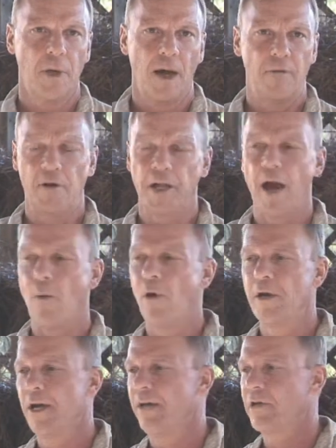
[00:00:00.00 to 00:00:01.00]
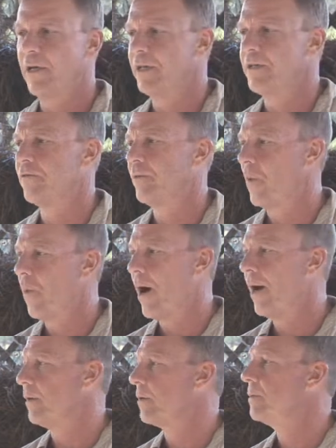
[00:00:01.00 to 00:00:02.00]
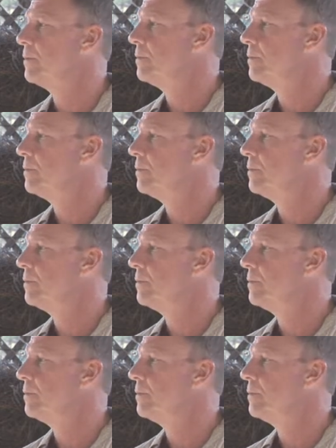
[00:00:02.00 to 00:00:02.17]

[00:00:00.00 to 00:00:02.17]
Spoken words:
only got one that I've collected from the wild.